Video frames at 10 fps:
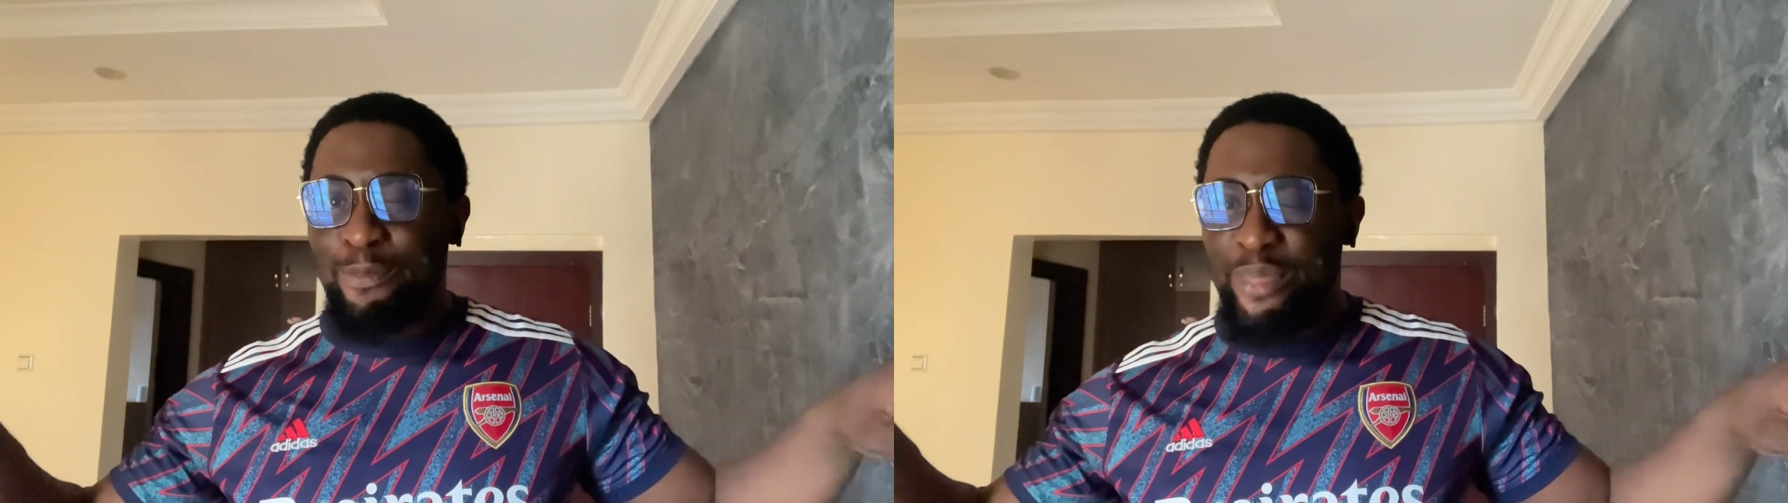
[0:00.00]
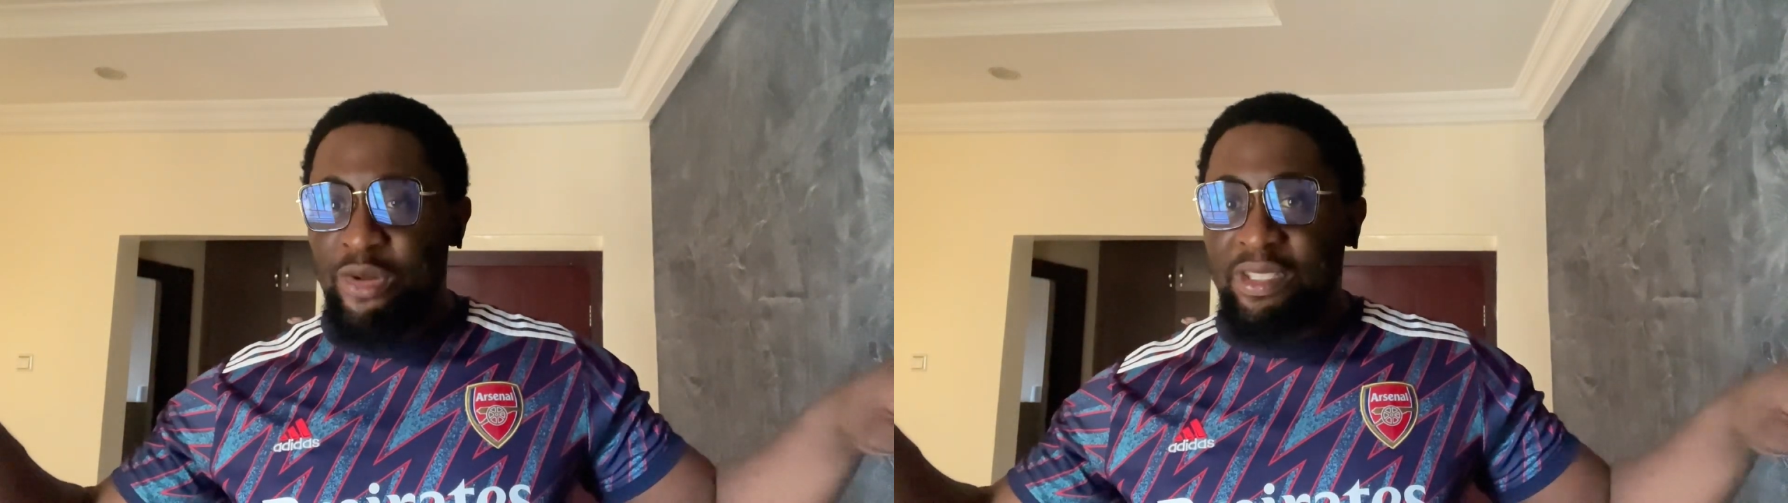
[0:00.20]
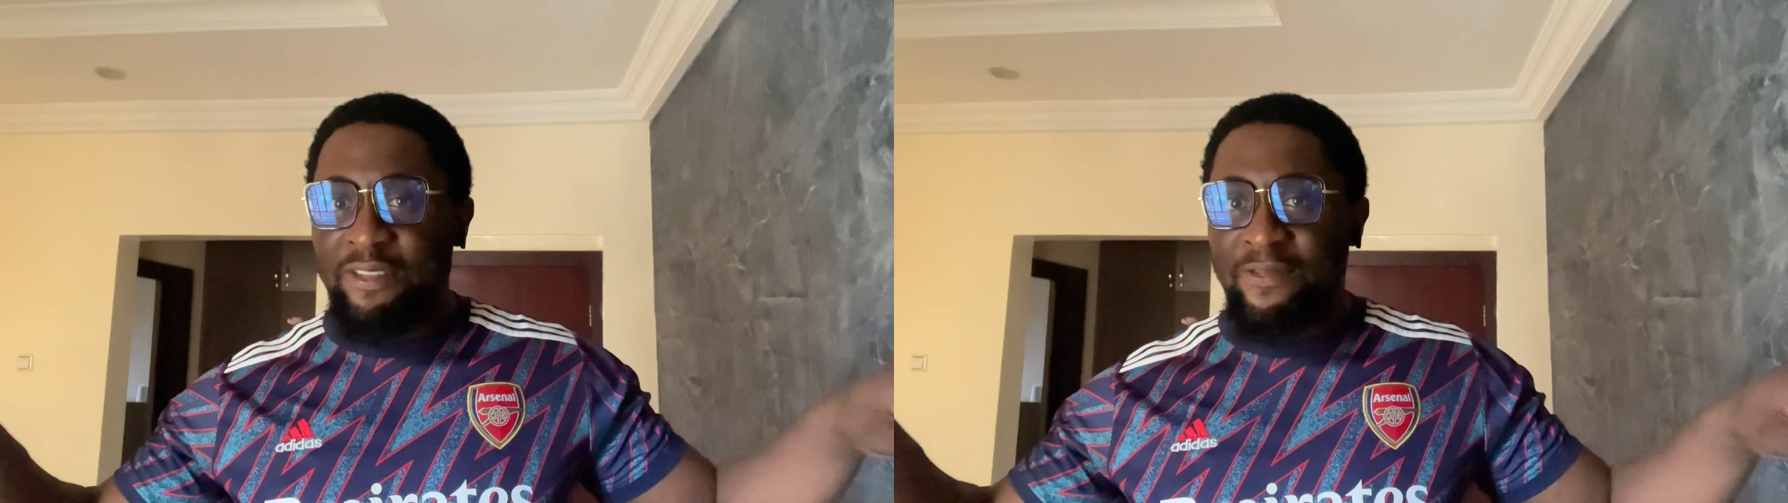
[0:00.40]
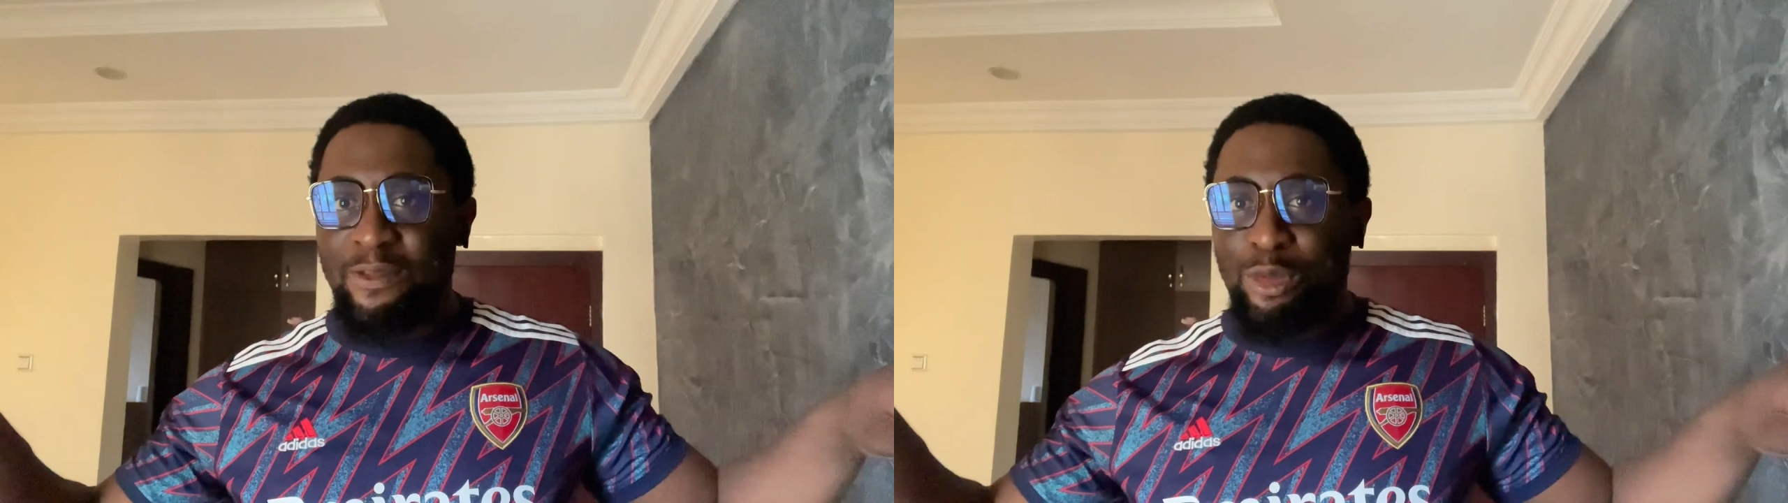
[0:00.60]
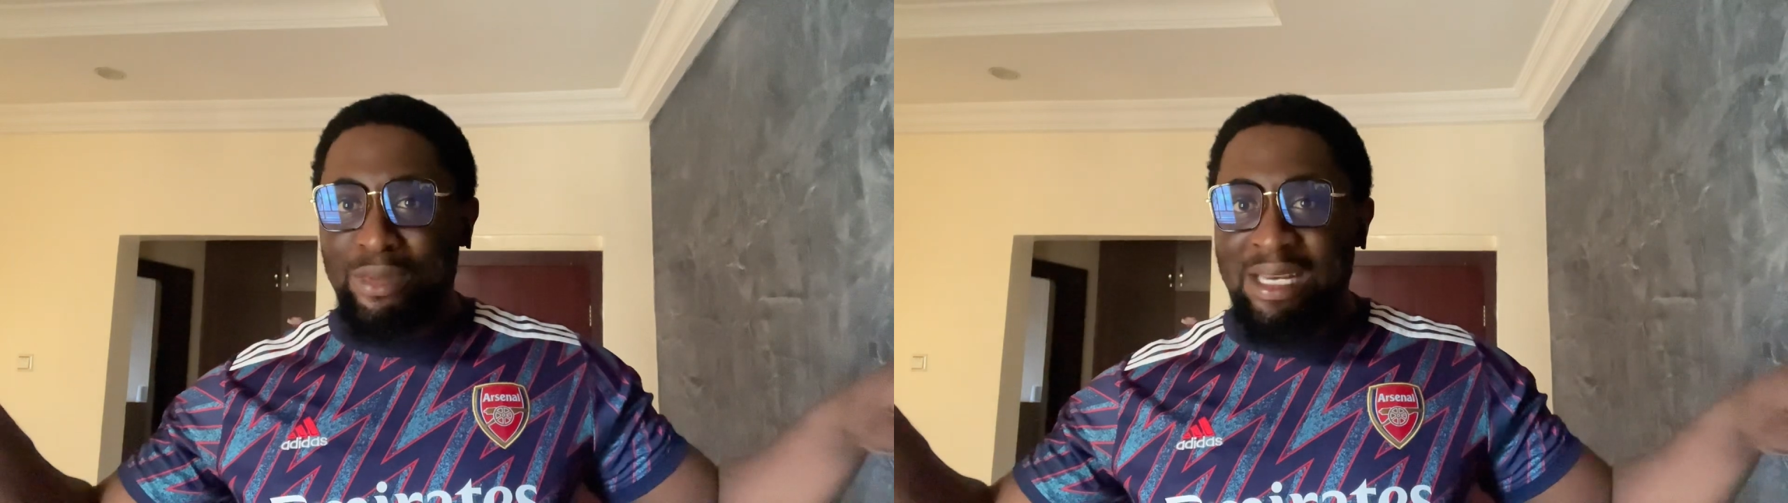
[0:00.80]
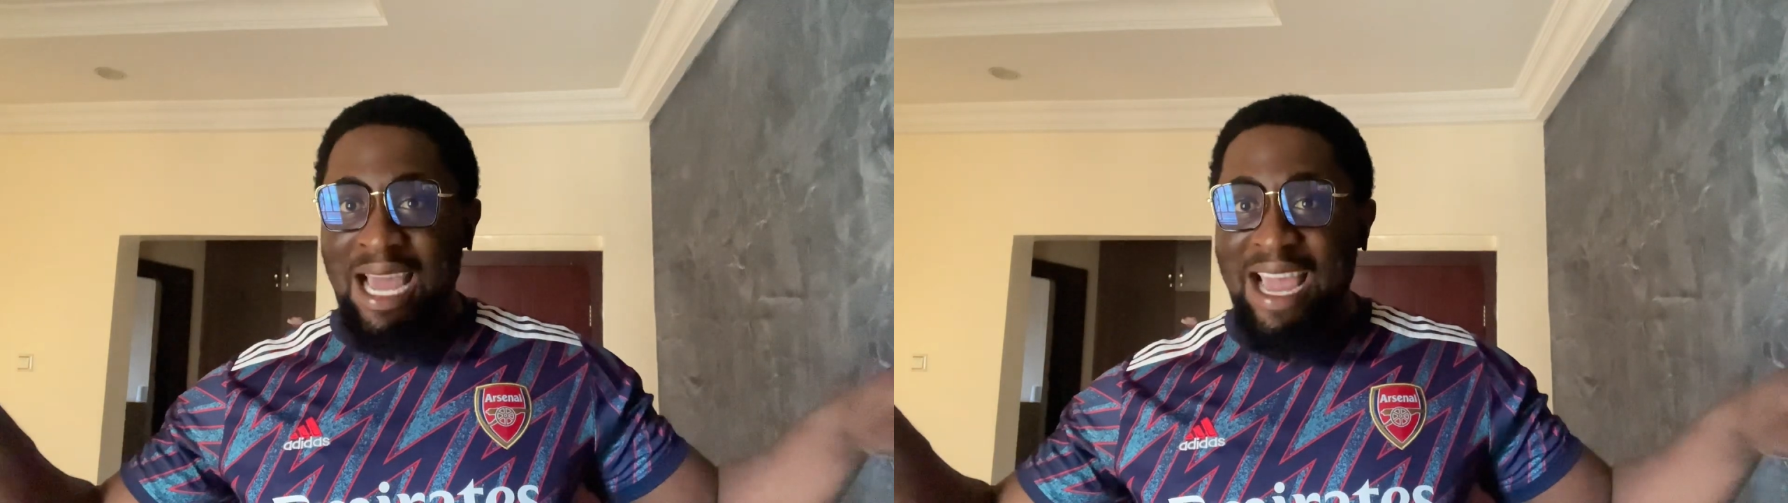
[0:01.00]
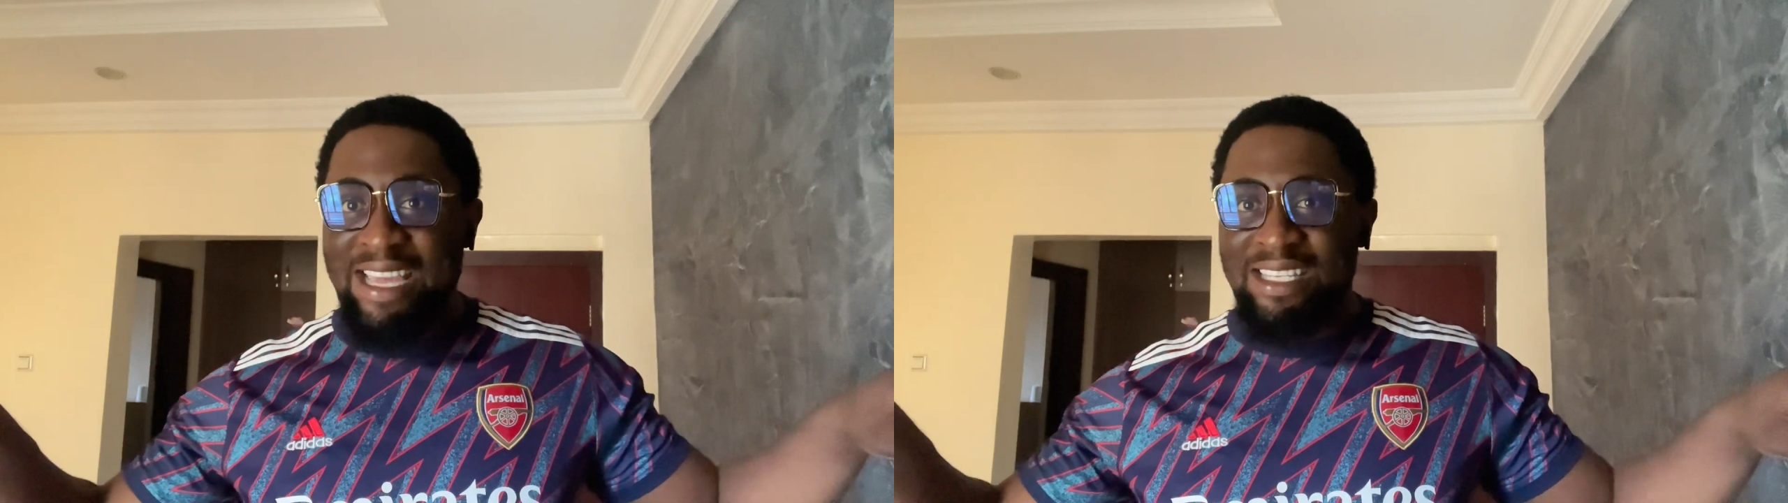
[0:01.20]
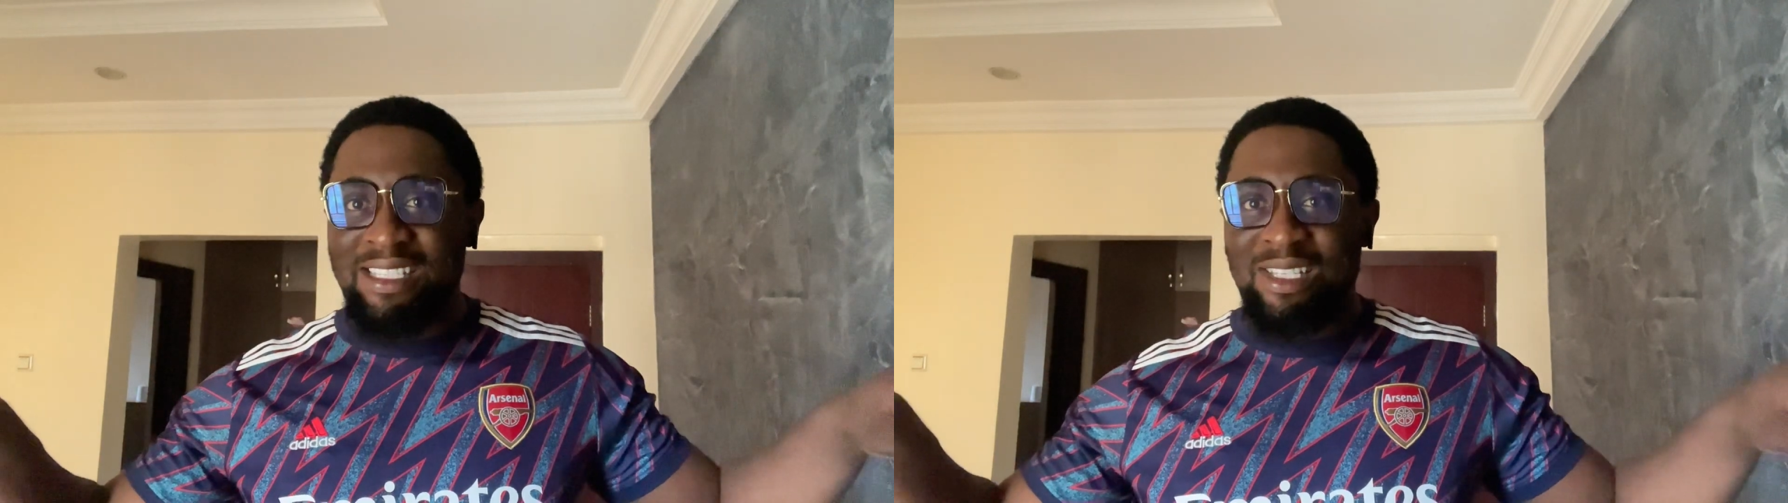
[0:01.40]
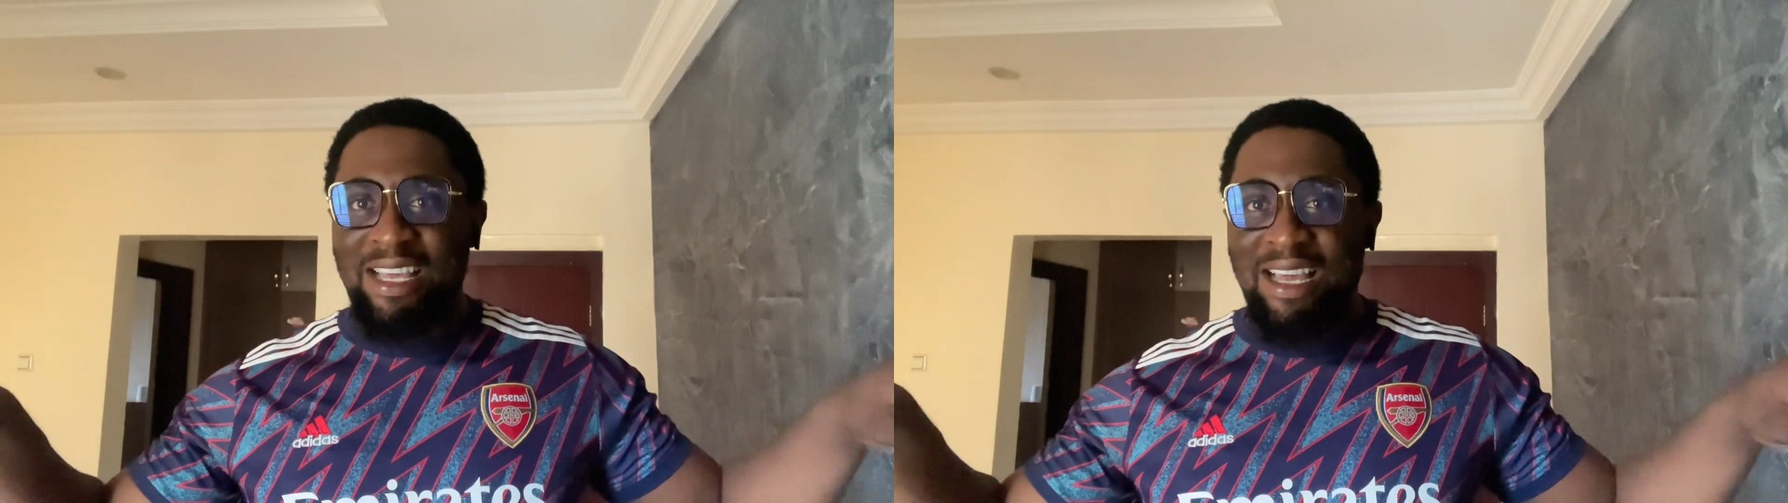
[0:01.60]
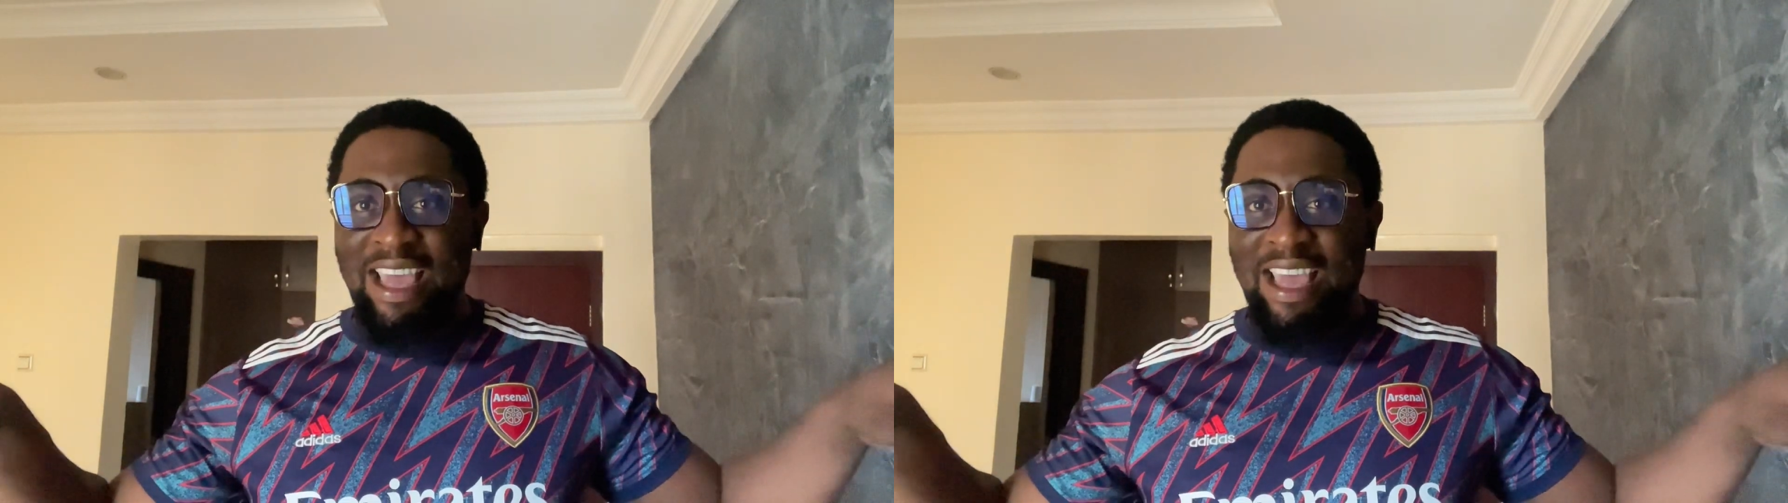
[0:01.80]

beautiful, nice,